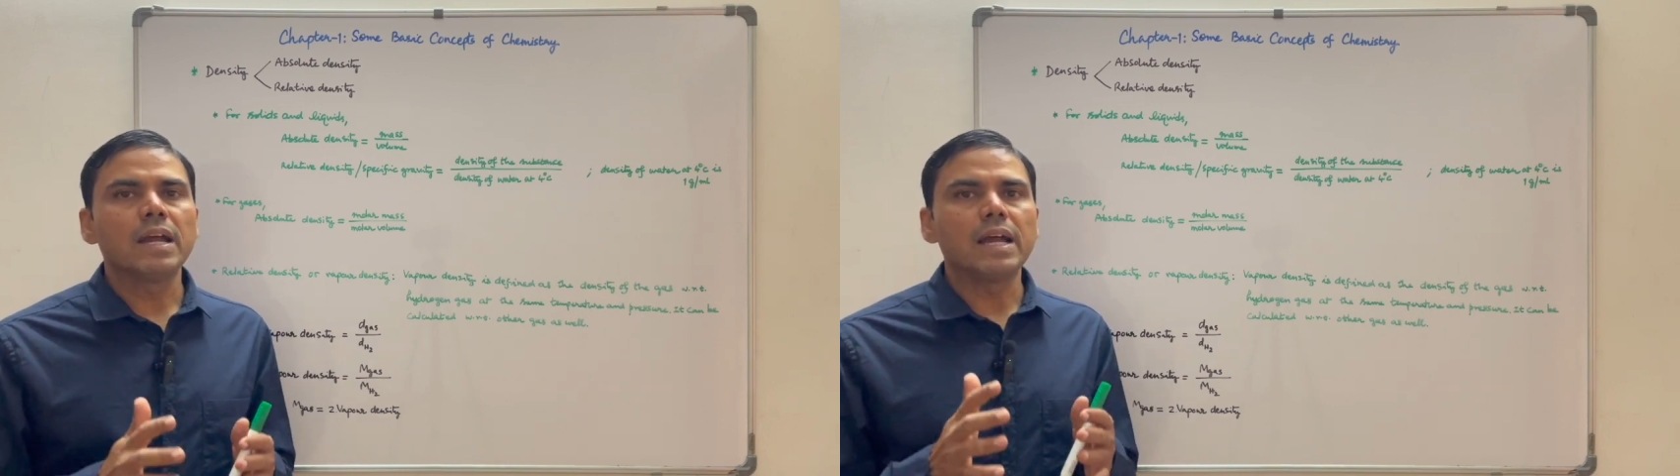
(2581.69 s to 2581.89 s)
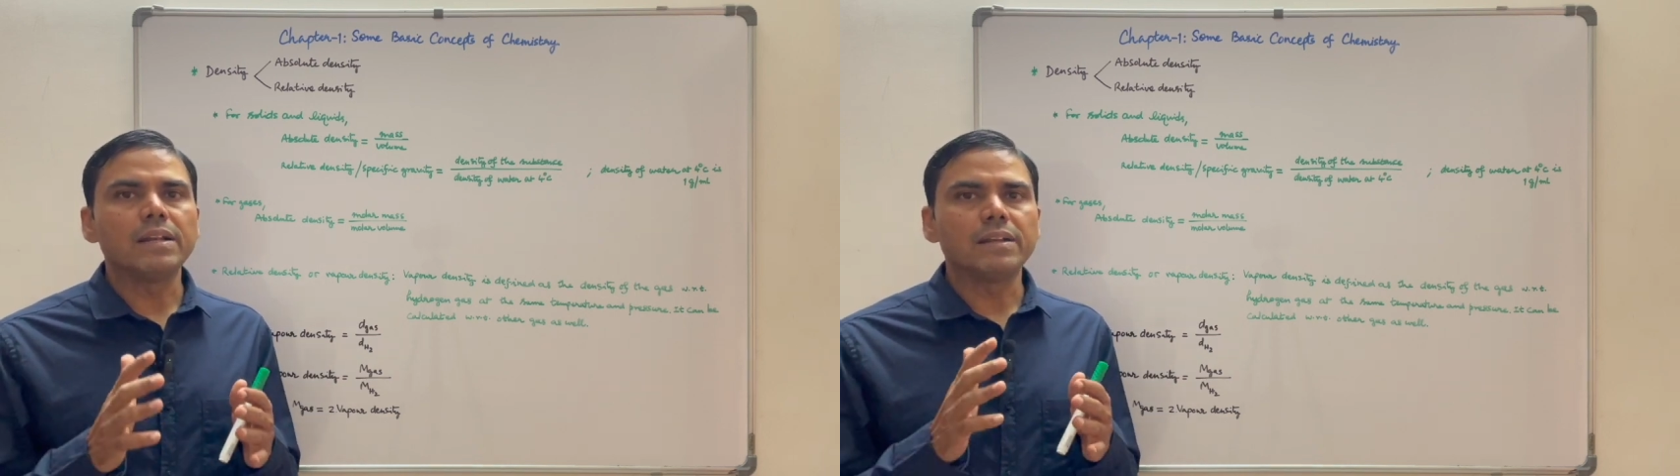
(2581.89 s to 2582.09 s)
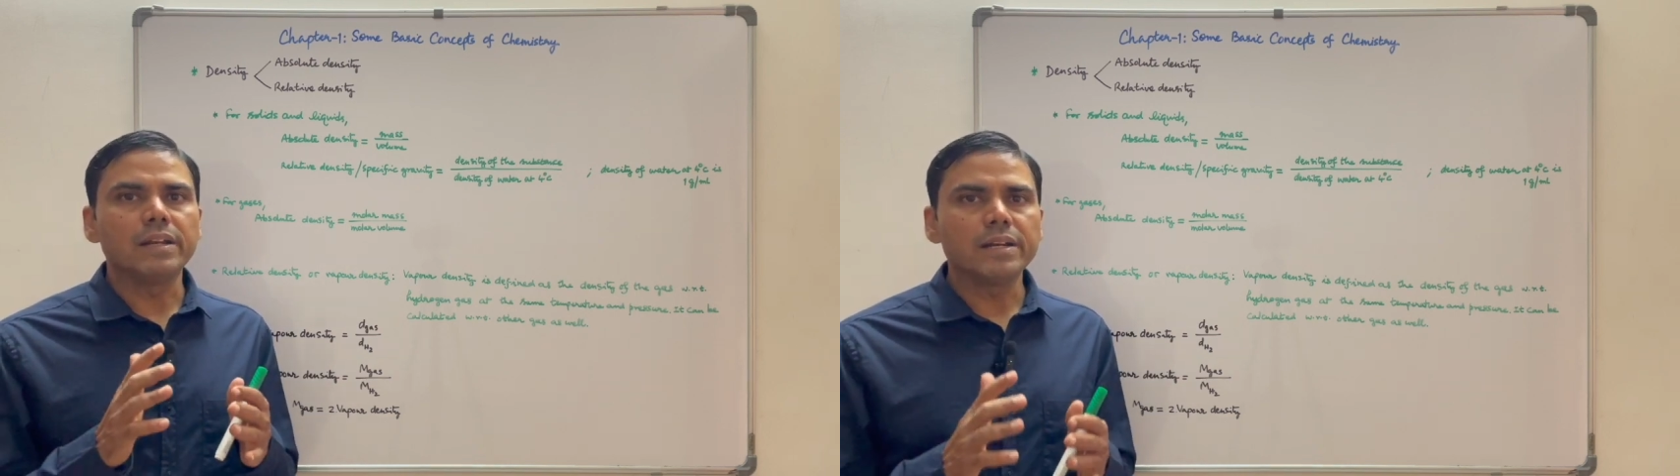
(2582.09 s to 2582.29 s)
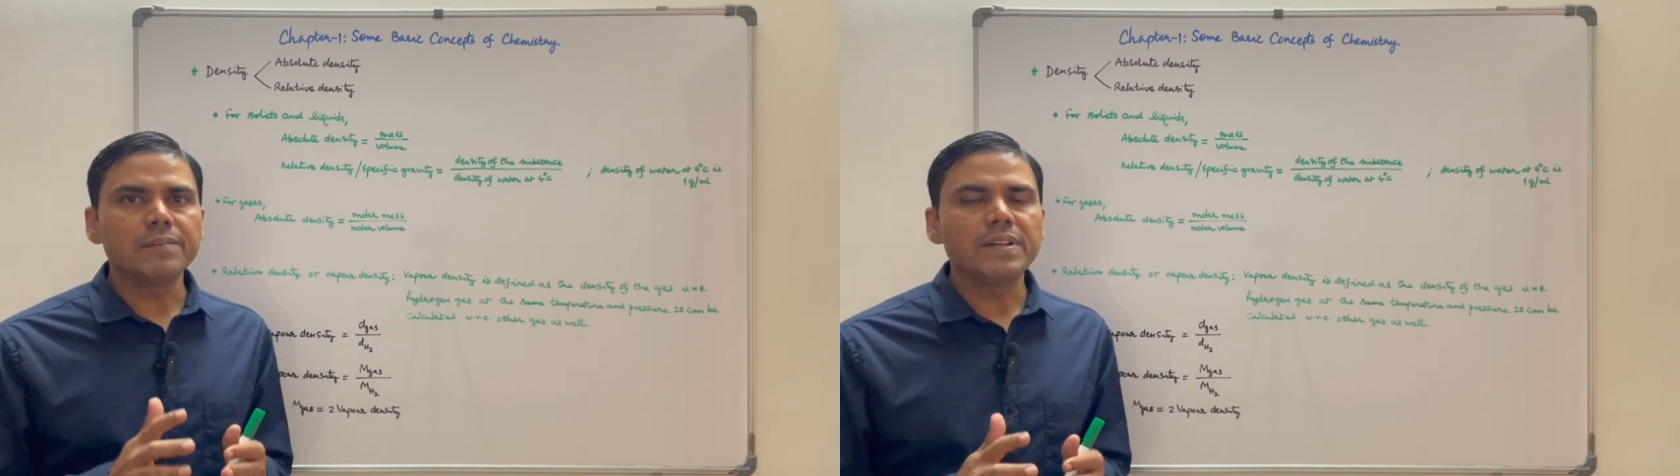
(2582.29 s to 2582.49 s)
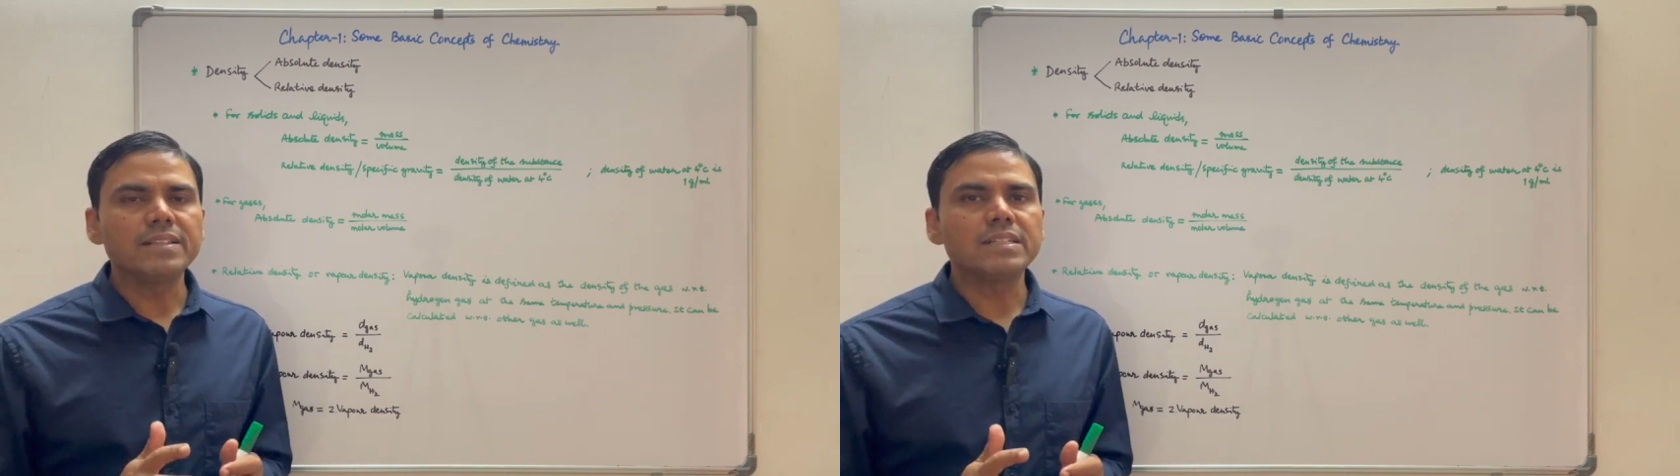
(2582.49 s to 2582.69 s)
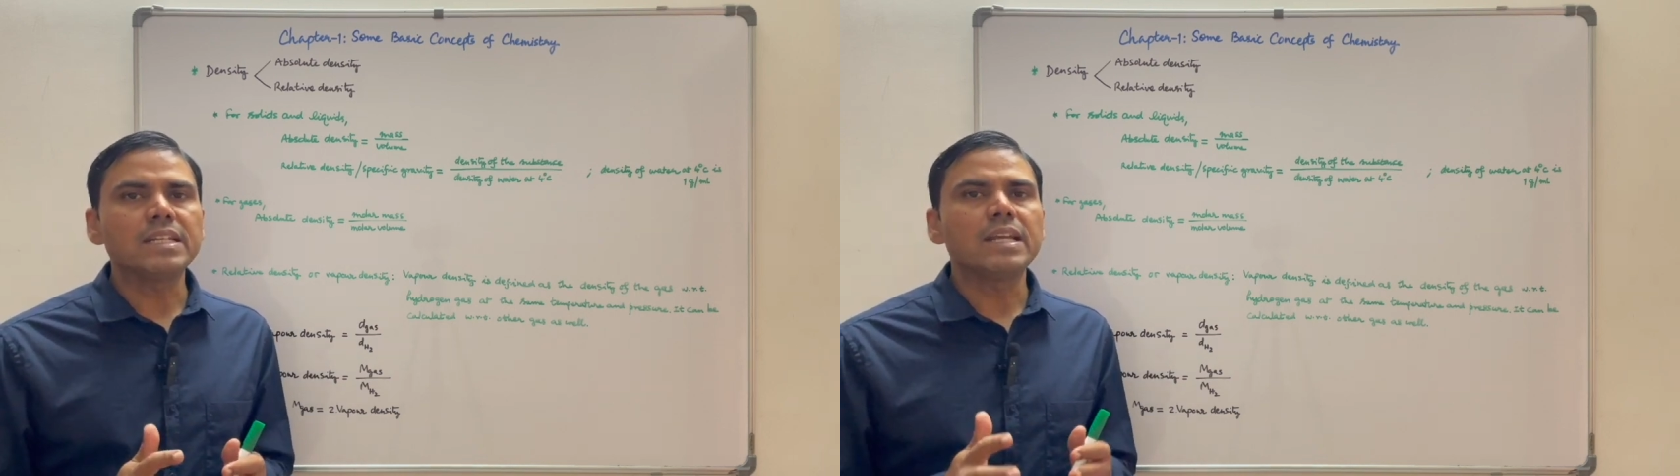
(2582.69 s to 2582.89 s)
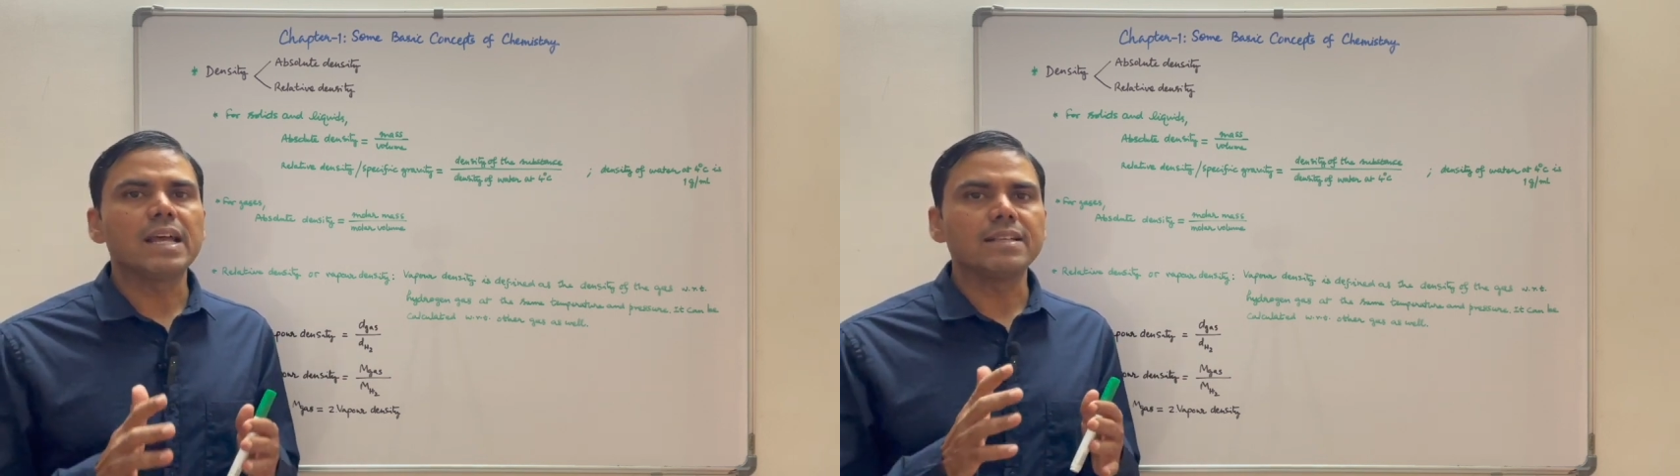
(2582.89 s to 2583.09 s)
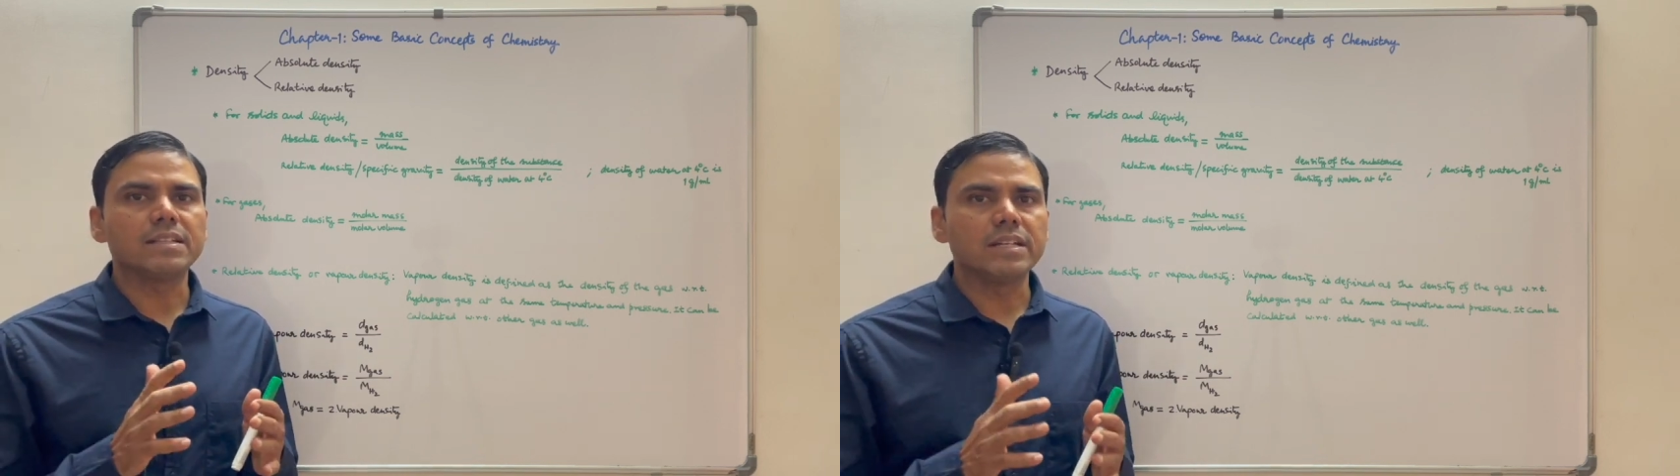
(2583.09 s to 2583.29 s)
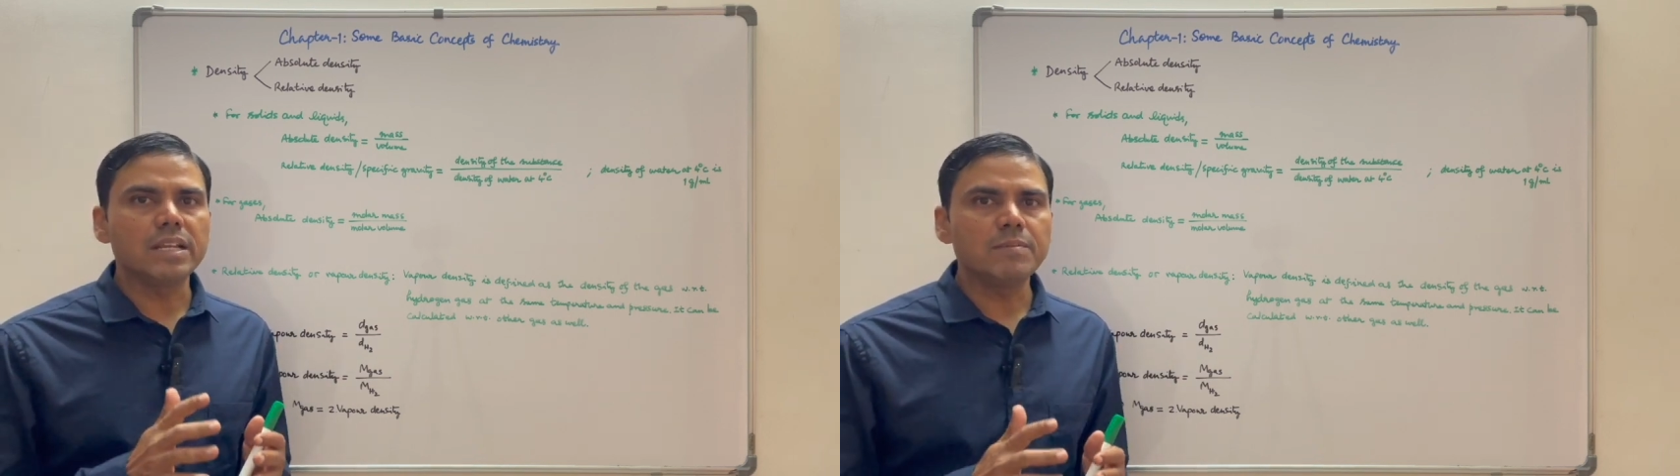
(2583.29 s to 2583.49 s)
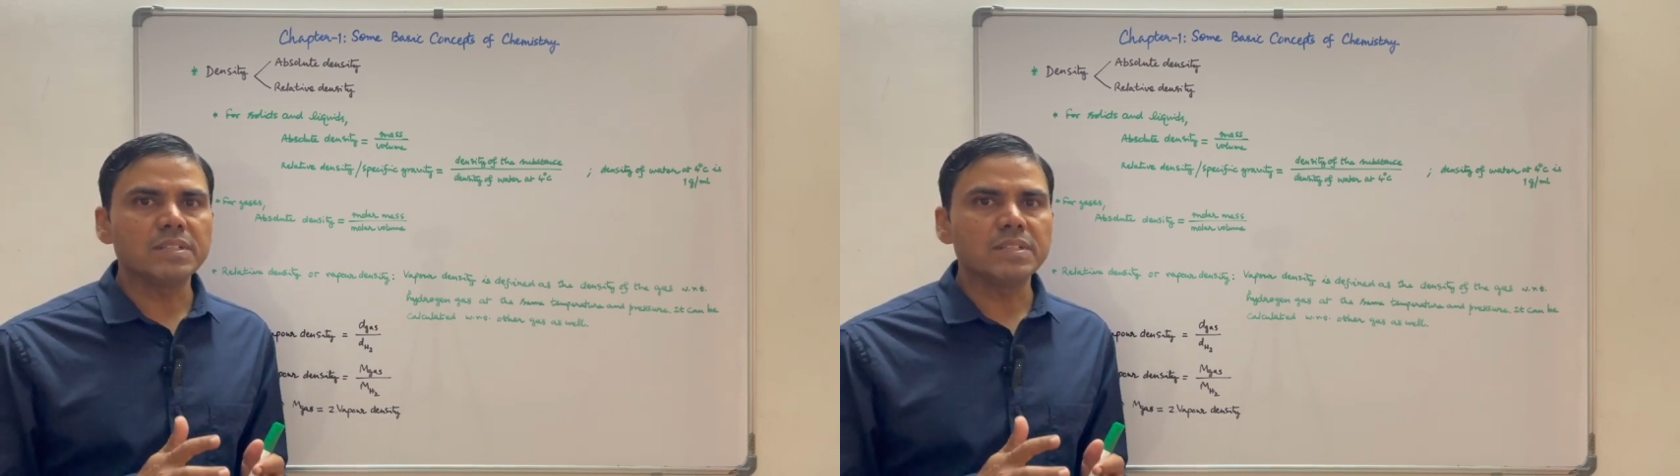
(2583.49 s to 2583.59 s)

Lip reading: And relative density, as the name